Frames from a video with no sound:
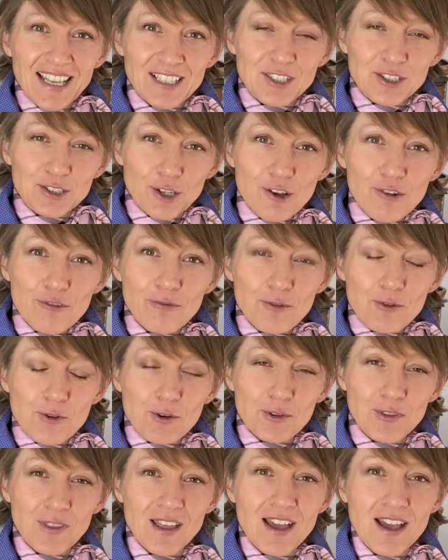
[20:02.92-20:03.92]
so
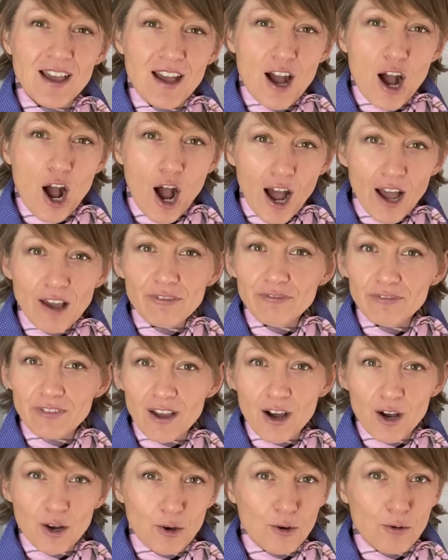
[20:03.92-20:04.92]
forth, I
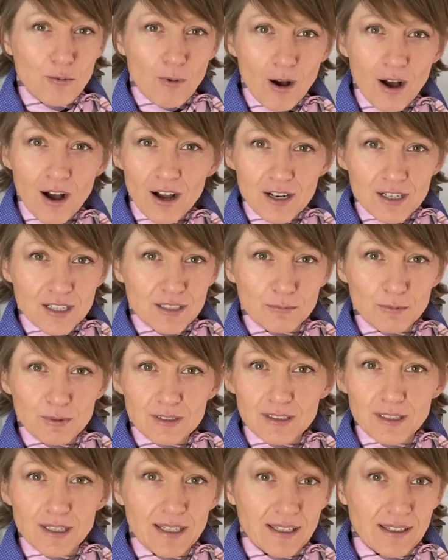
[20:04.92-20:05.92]
found gouache
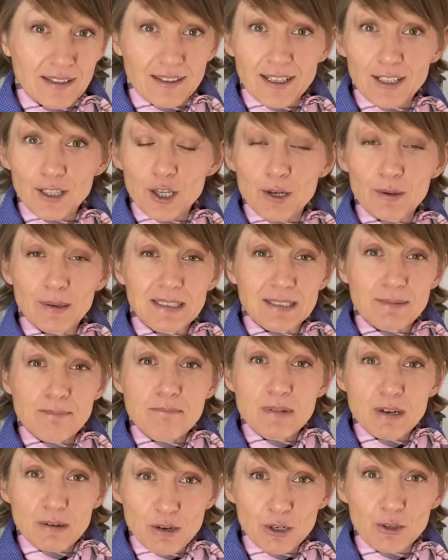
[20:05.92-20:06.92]
was like, hello, it's a
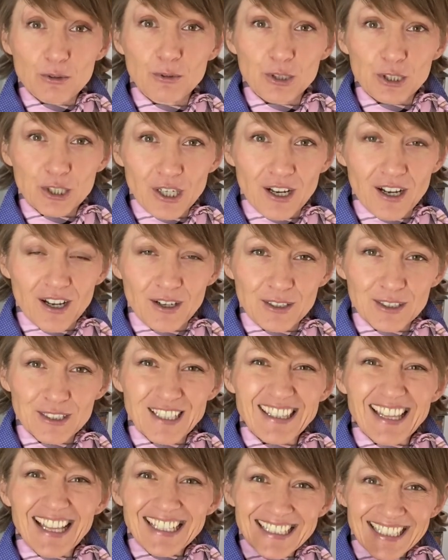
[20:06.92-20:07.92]
miracle child.
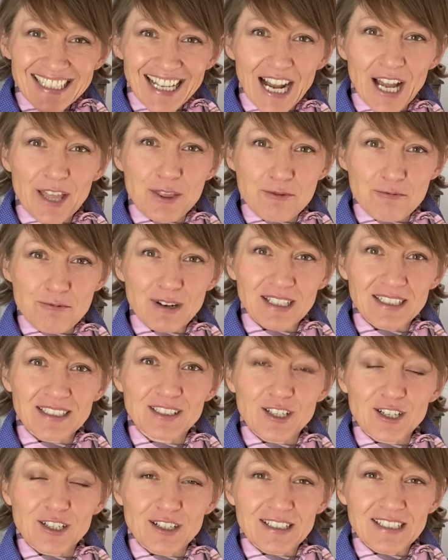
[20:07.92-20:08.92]
So that's the other reason,
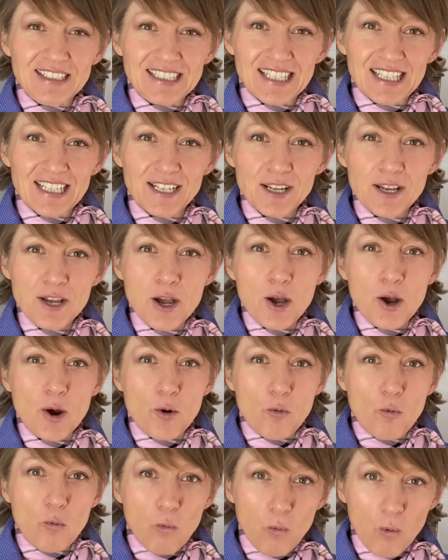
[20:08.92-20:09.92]
like I said,
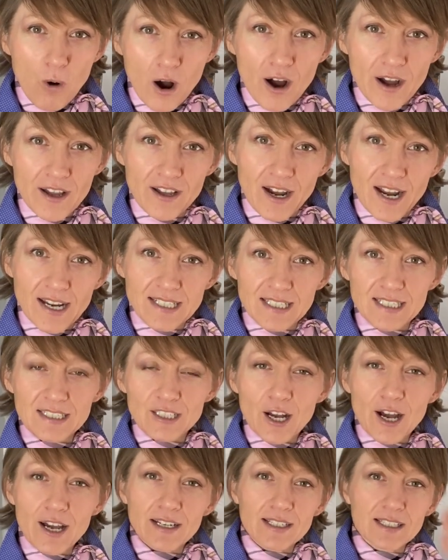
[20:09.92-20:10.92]
why I
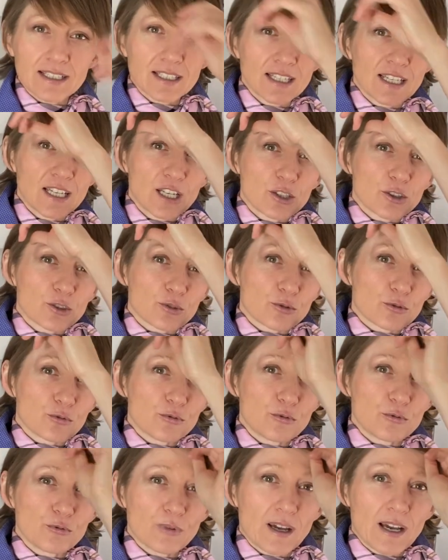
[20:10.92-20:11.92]
decided
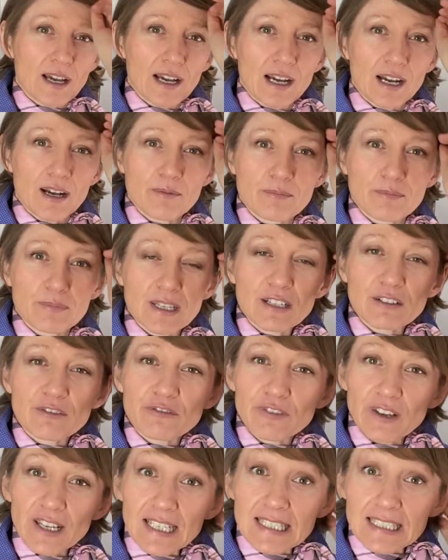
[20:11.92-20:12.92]
to
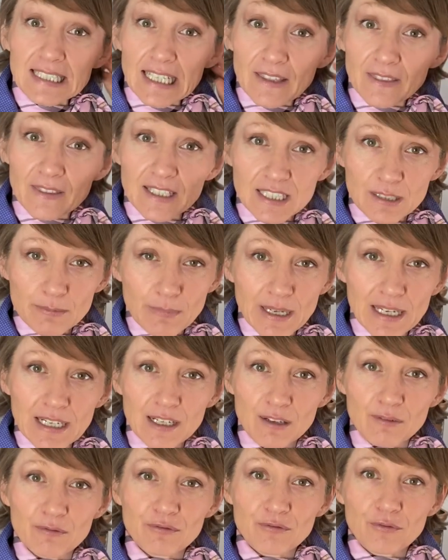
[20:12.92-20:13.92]
invest in this
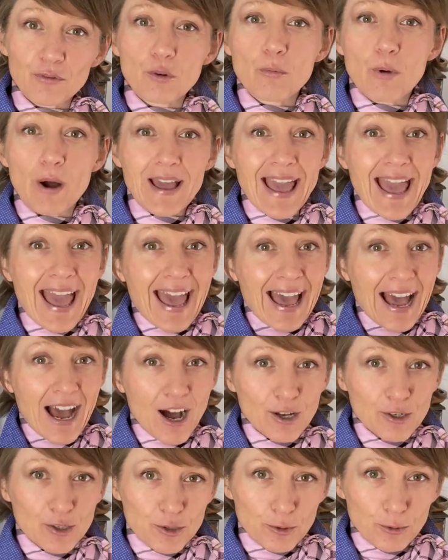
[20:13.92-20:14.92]
medium for my
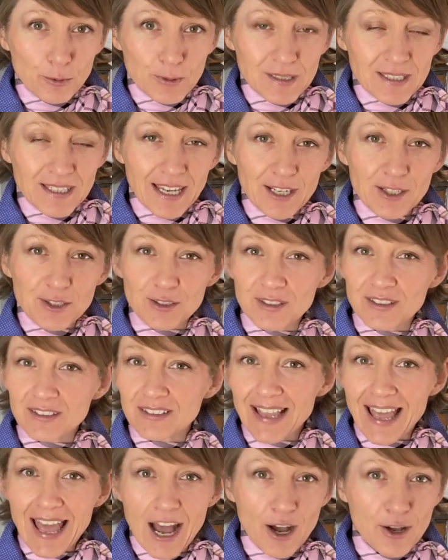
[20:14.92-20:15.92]
outdoor
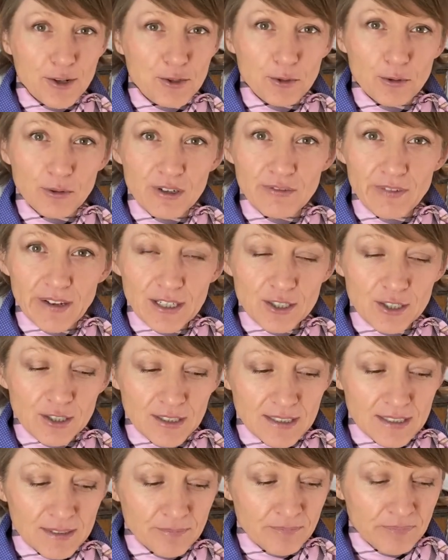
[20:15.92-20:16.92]
sketches, outdoor
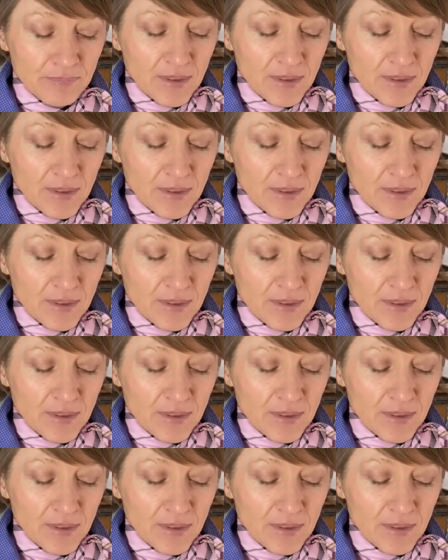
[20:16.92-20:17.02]
adventures.